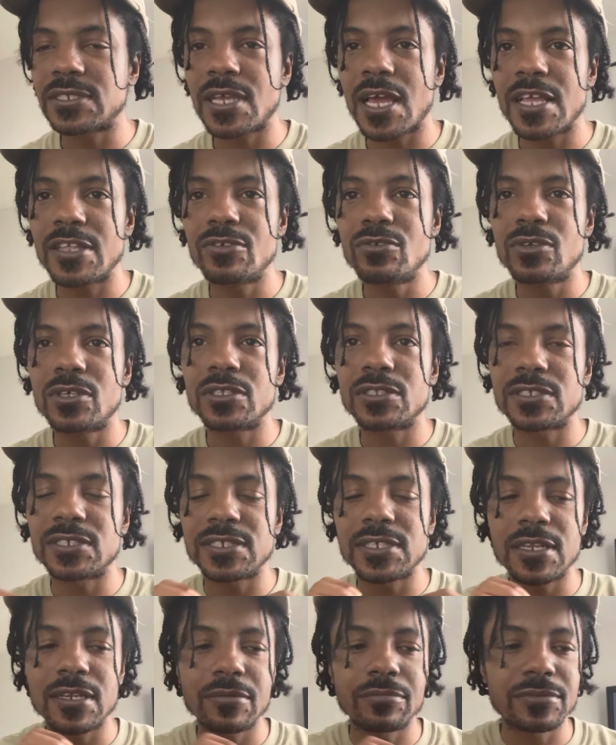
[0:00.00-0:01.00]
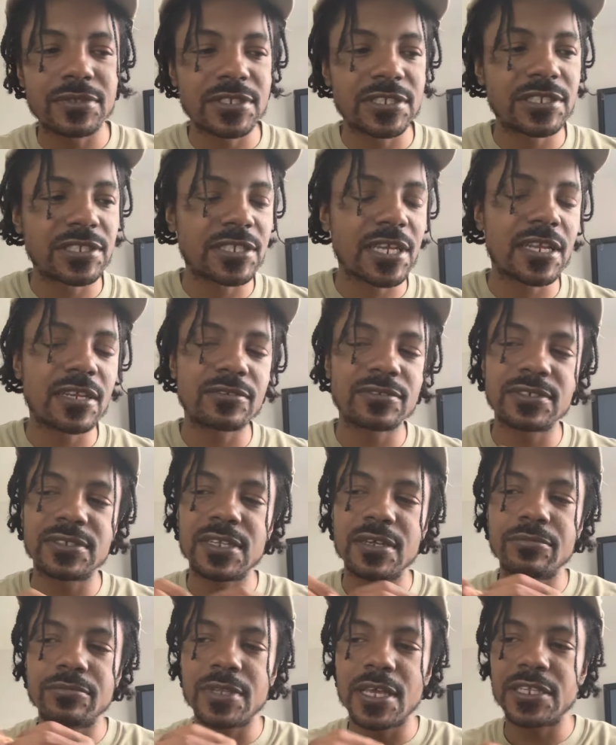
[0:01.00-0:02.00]
how you can set up this channel, set
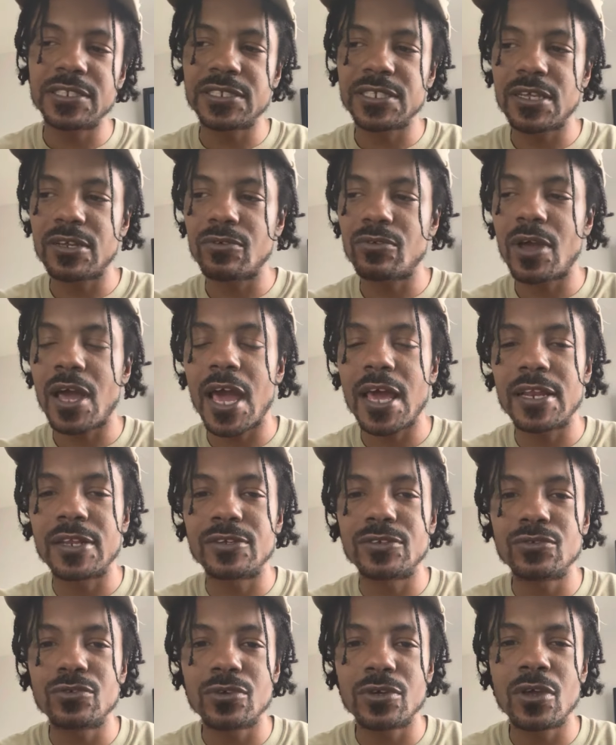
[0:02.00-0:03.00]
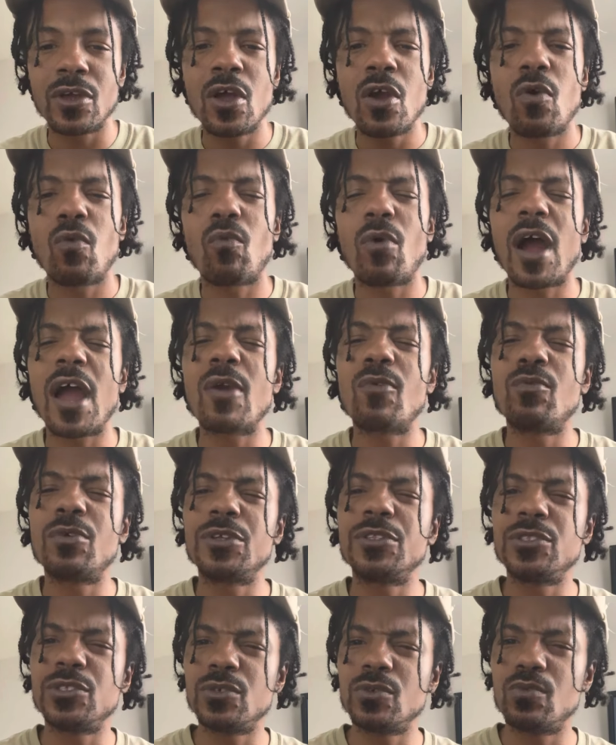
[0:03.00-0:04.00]
up that channel, and how to do it, why
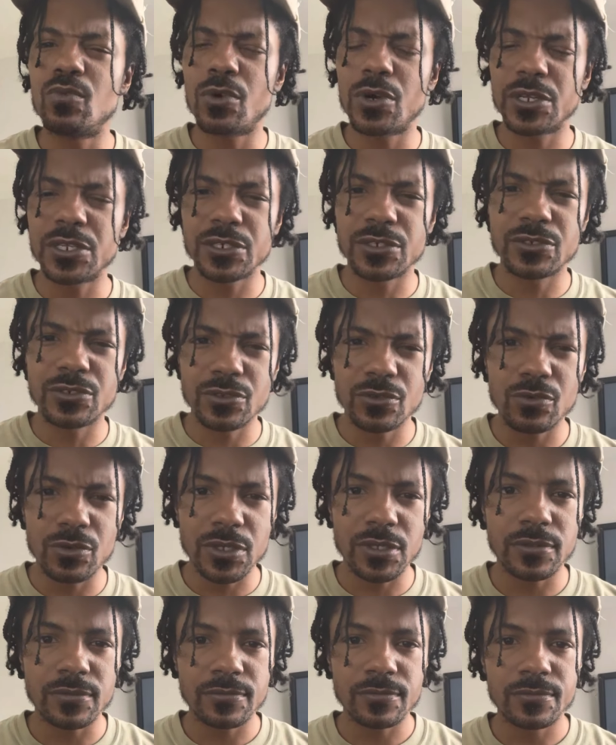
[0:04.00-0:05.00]
wouldn't you want to do it?